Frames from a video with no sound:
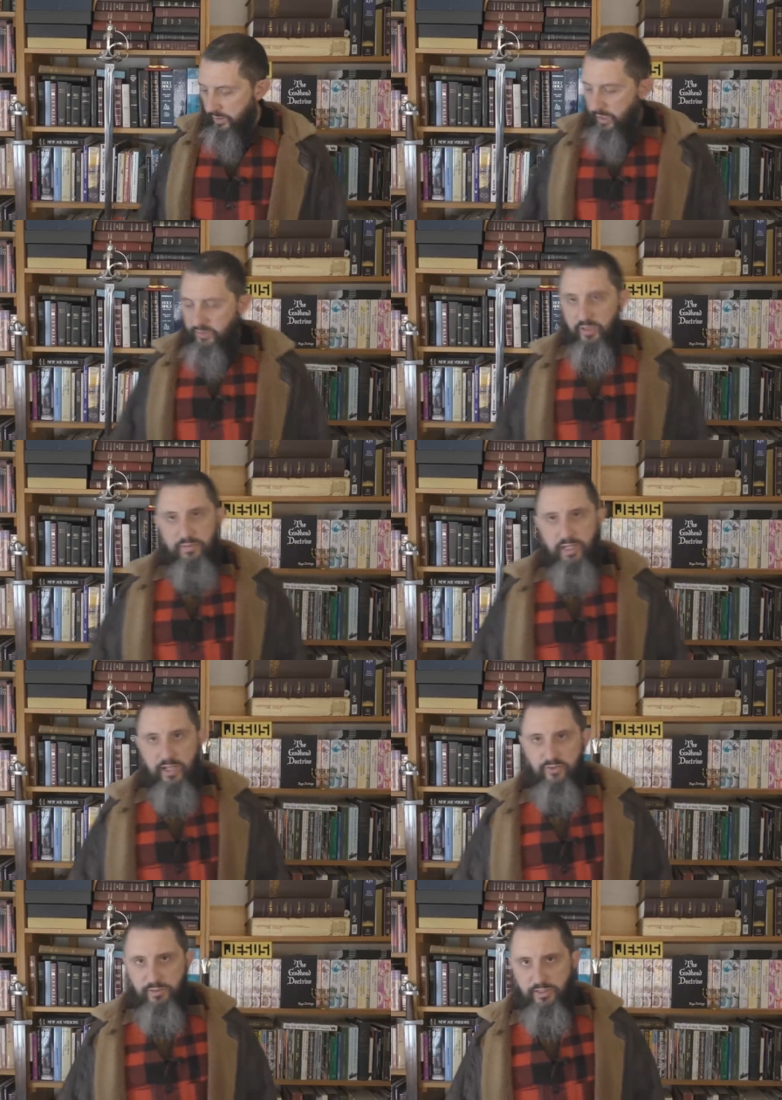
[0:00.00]
And something
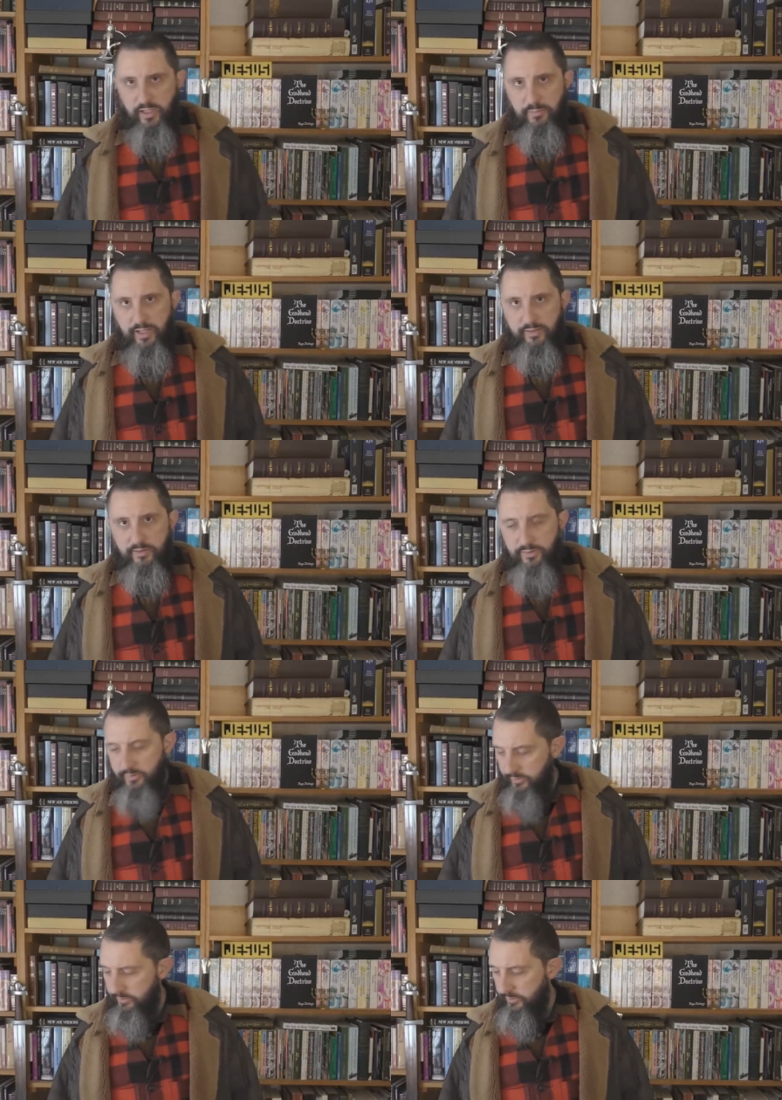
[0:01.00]
has to be done about
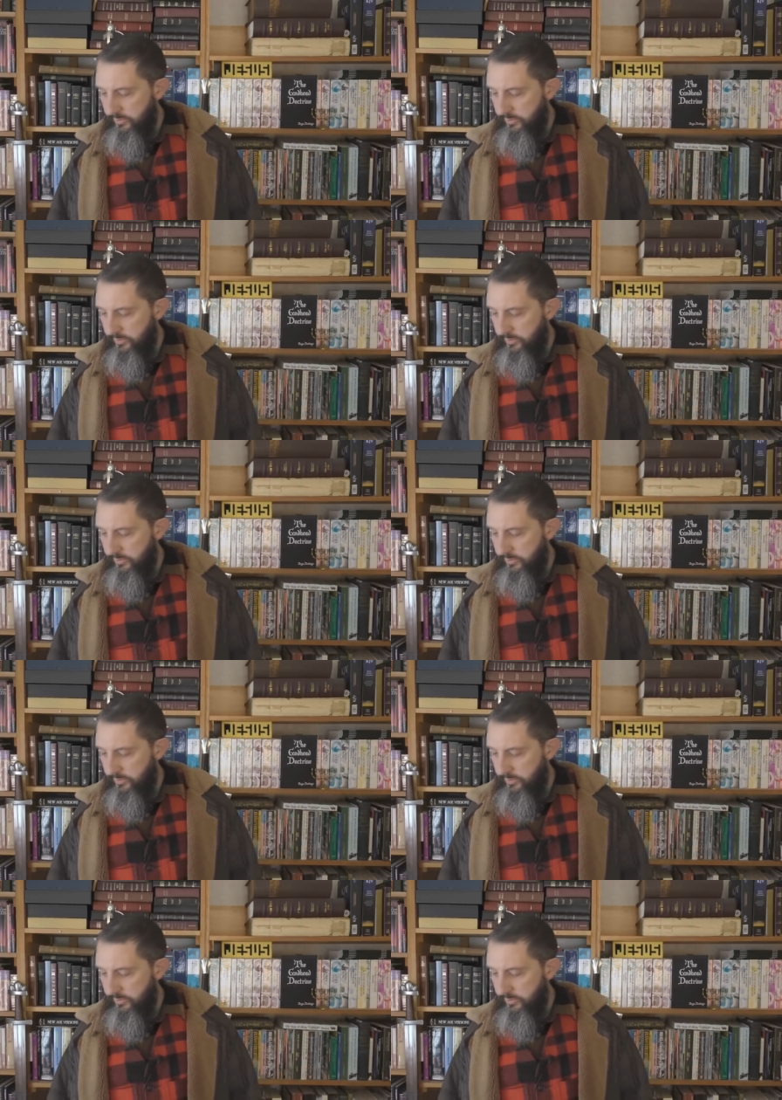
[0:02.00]
this.